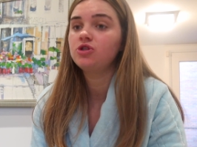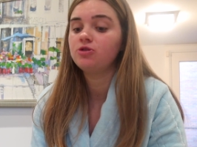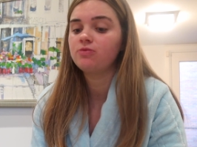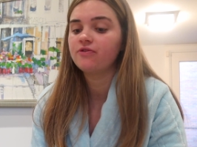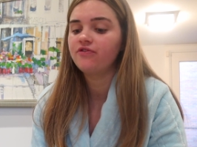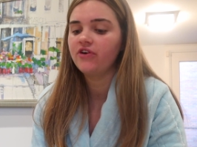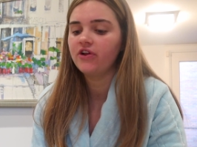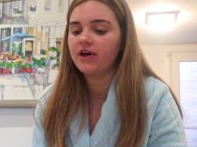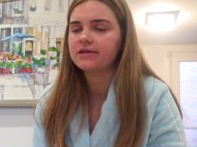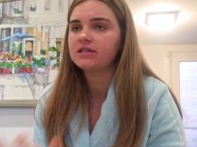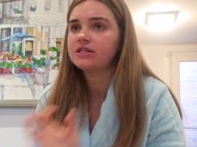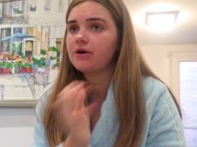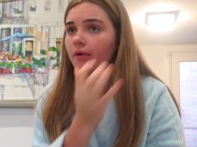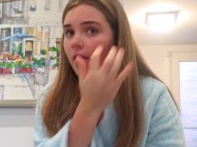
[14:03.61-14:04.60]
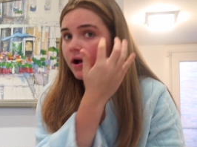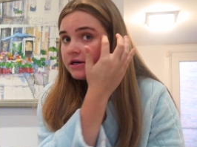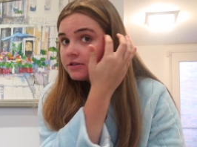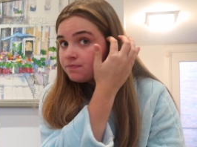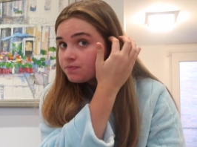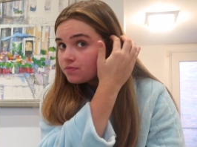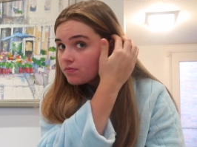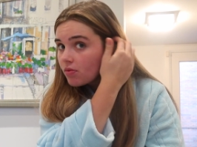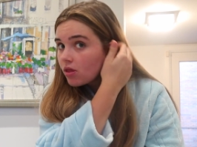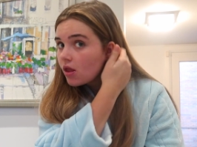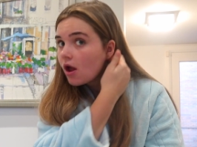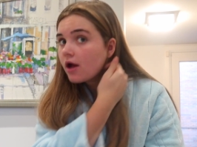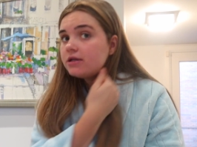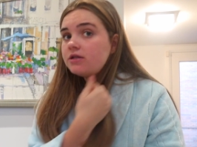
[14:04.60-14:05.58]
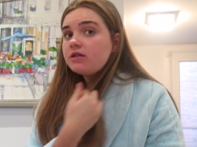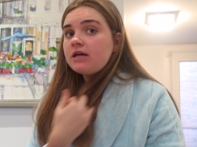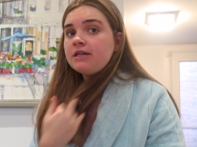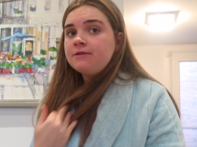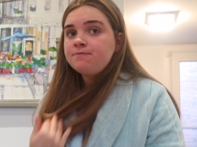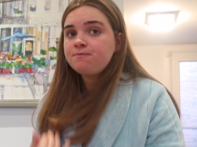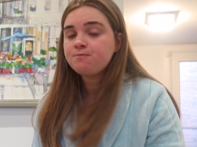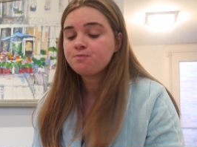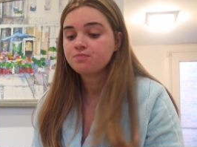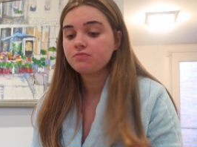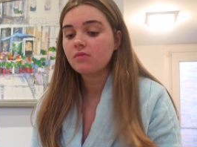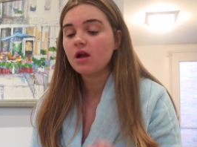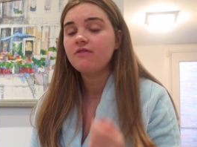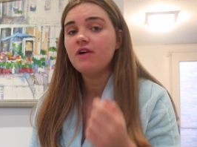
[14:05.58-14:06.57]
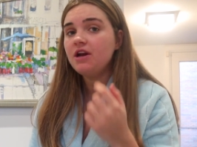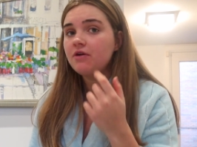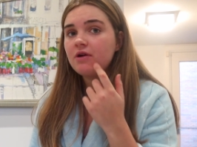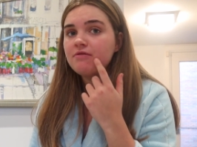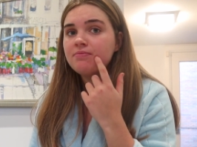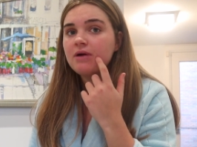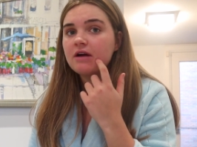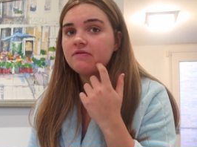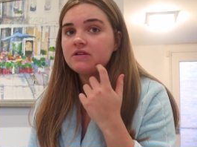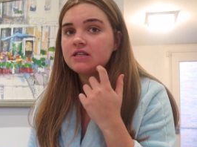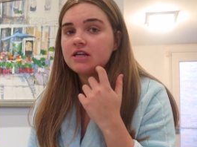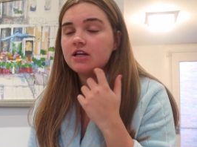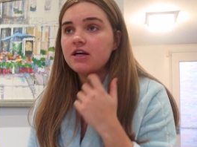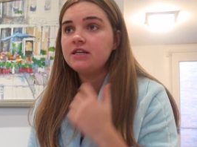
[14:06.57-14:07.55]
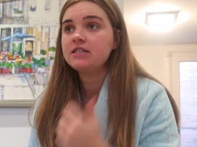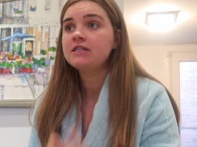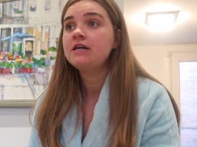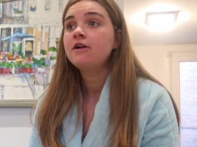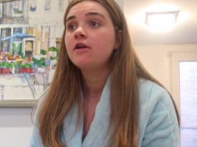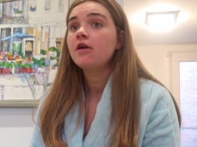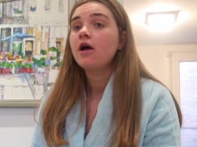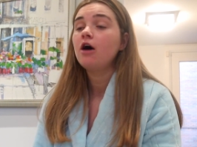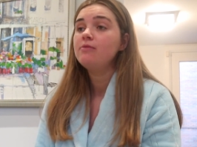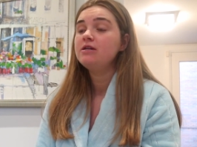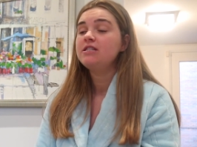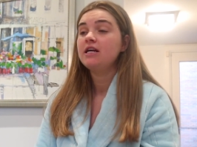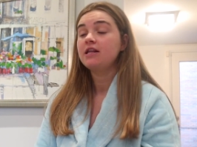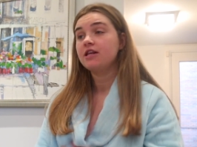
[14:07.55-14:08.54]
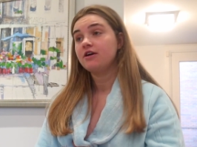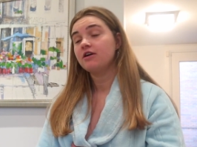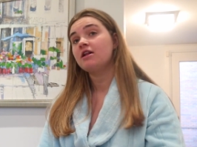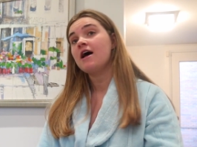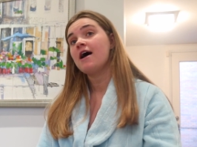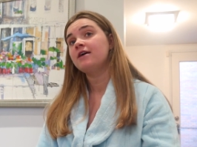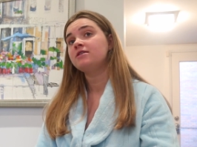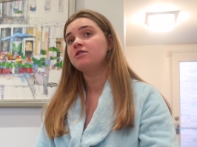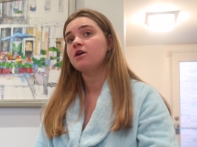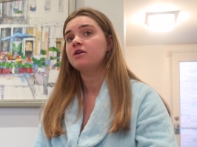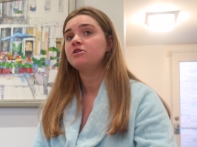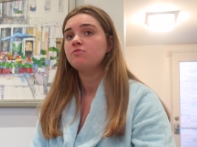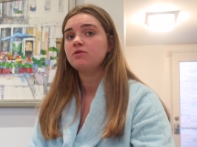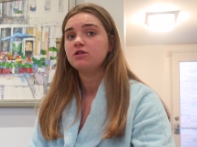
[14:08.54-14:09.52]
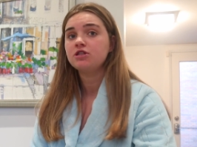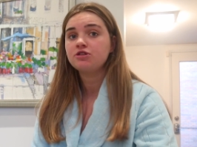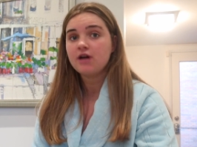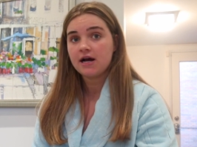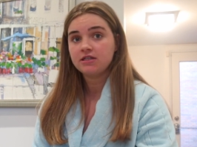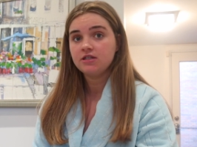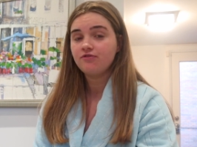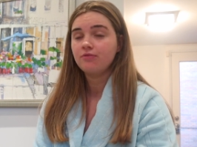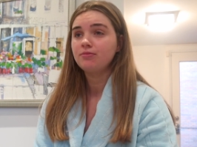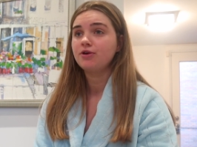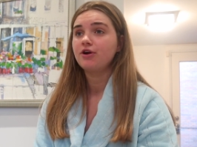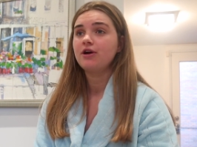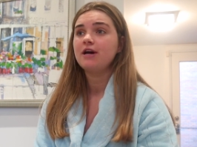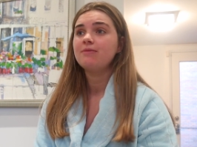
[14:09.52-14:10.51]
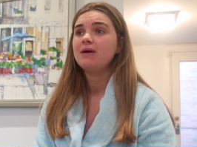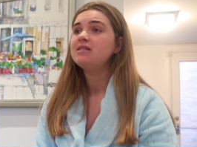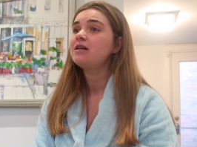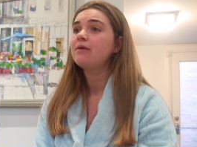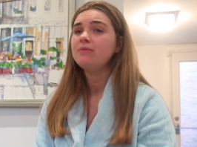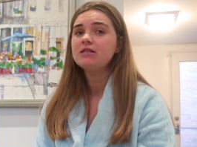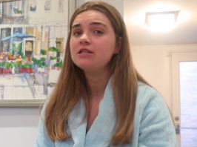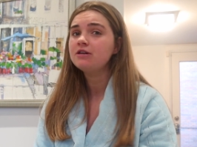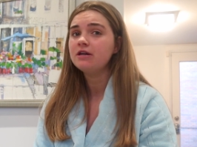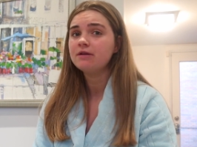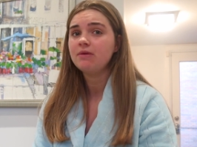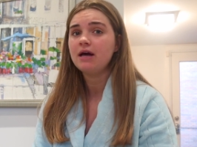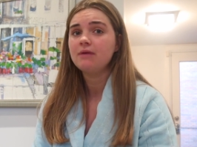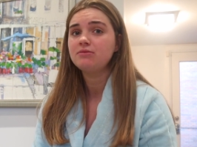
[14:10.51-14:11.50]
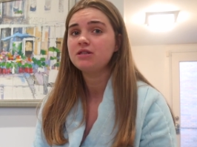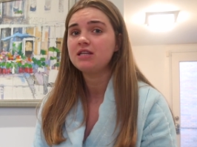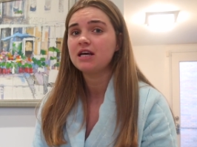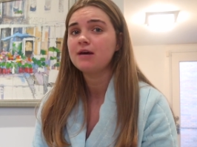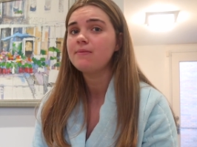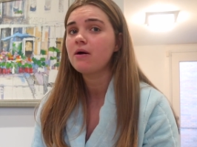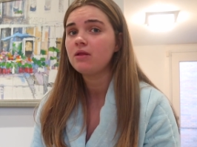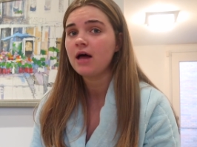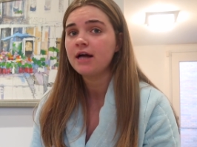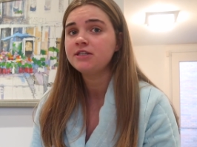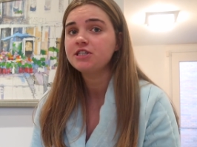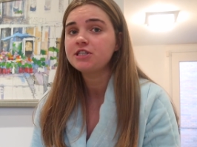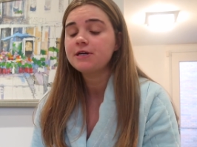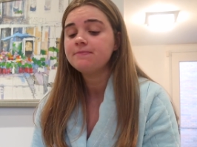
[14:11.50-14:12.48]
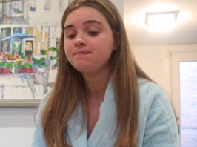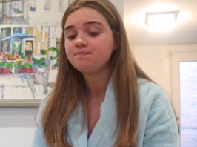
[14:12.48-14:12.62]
is super filling, so um, if I don't have a breakfast like this, I'll be sitting there in class like super distracted from learning. My tummy's hurting me, I'm just thinking about lunch.